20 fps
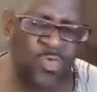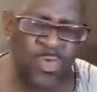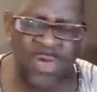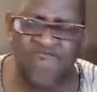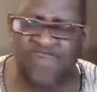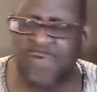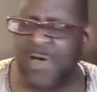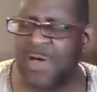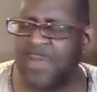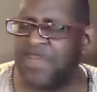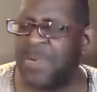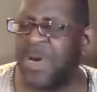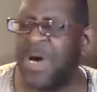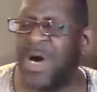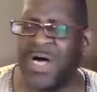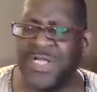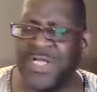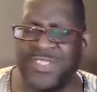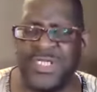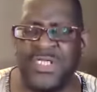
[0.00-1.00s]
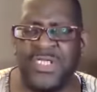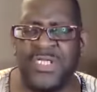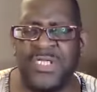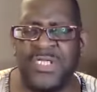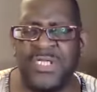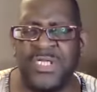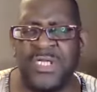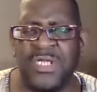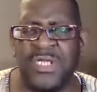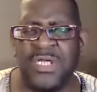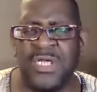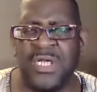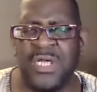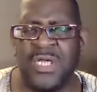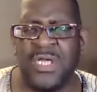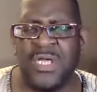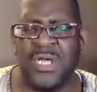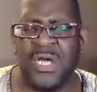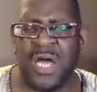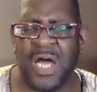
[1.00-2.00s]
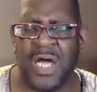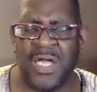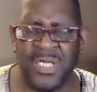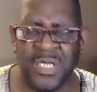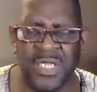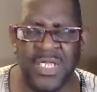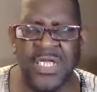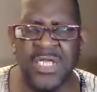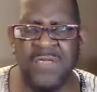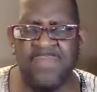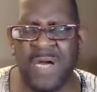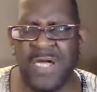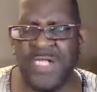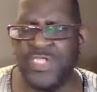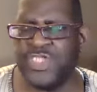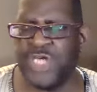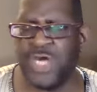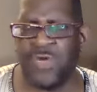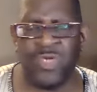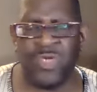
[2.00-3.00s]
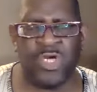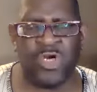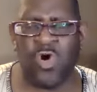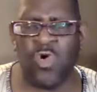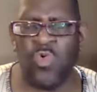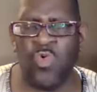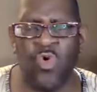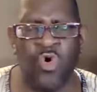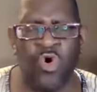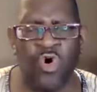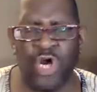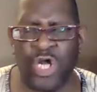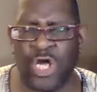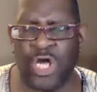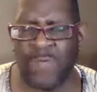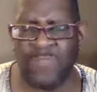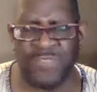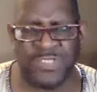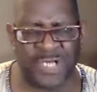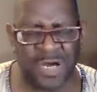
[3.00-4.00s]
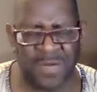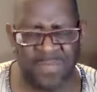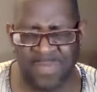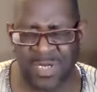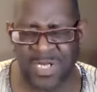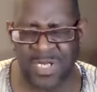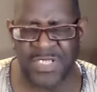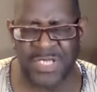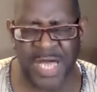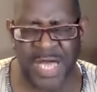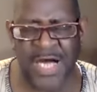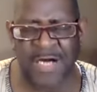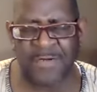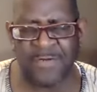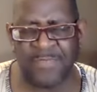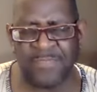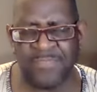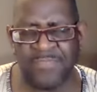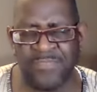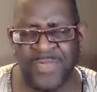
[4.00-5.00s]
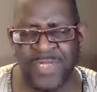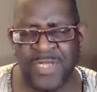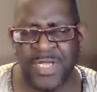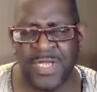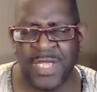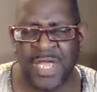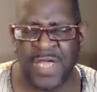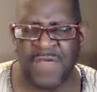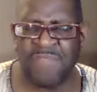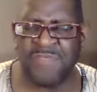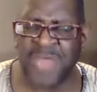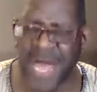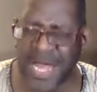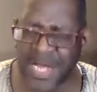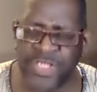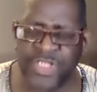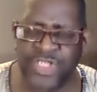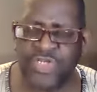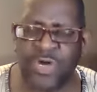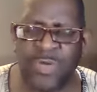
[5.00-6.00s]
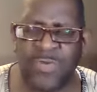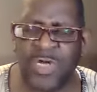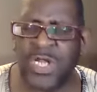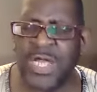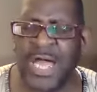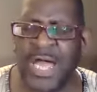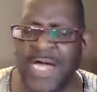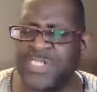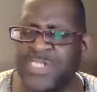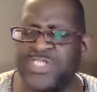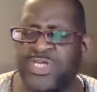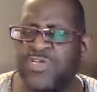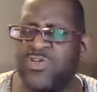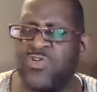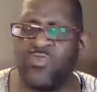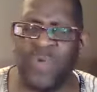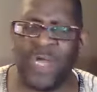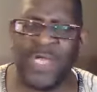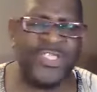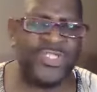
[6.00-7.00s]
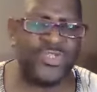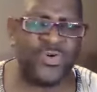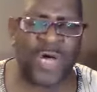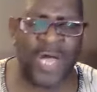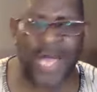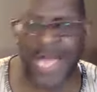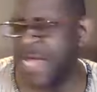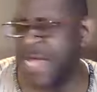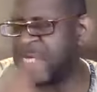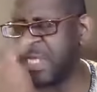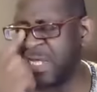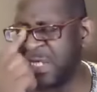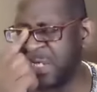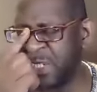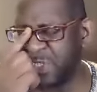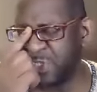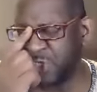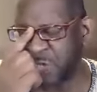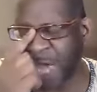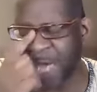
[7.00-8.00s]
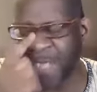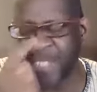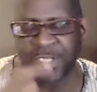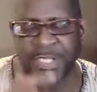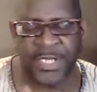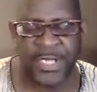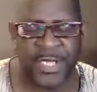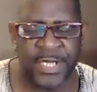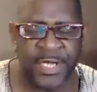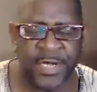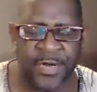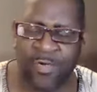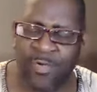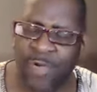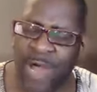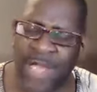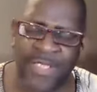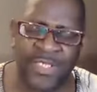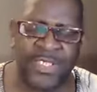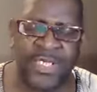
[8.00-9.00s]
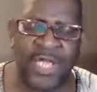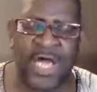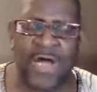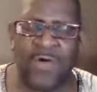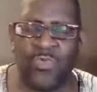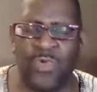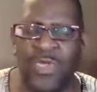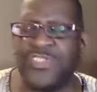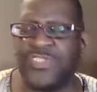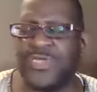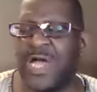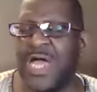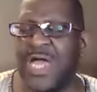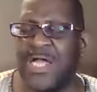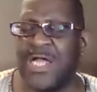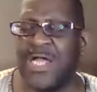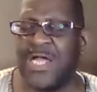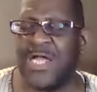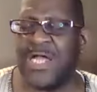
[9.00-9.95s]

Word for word: River parted. I need my Jericho wall come tumbling down. If that is you, I'm going to ask you to raise your hand in the chat right now. Raise your hand, go